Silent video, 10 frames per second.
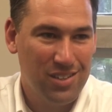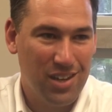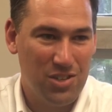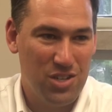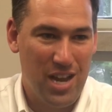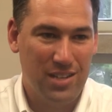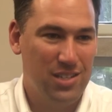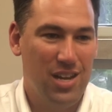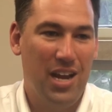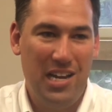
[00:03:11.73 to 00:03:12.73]
gosh, in
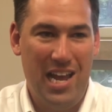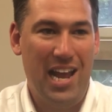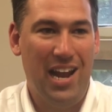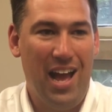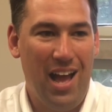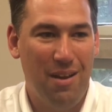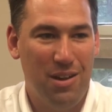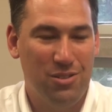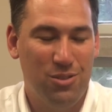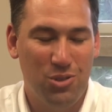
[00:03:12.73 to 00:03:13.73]
1998, I'm
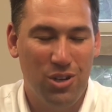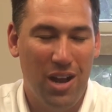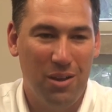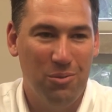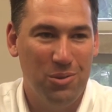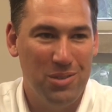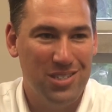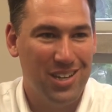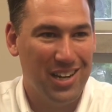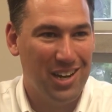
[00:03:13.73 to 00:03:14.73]
not so sure I would be
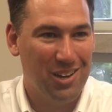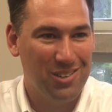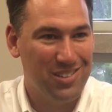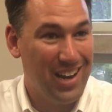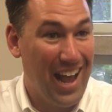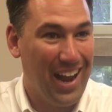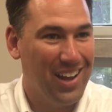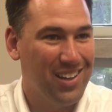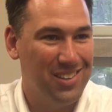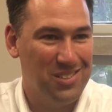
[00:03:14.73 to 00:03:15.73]
sitting here today.
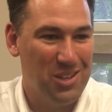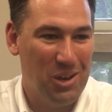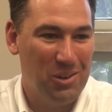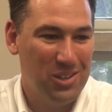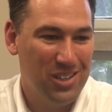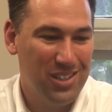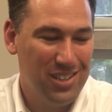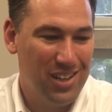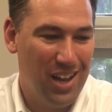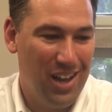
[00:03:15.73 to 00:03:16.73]
And so
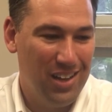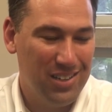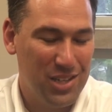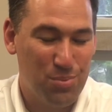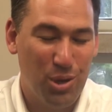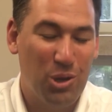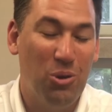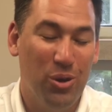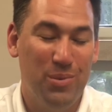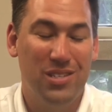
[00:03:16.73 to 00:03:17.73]
uh, it's pretty
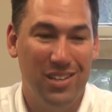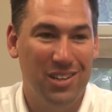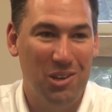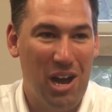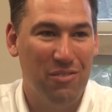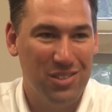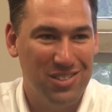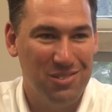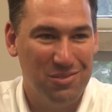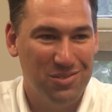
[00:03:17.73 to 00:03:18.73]
cool to be sitting in the
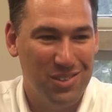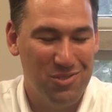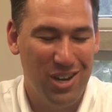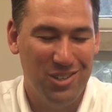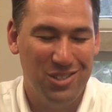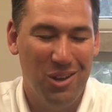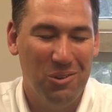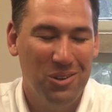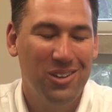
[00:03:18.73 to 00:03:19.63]
office of, of Jerry Sloan.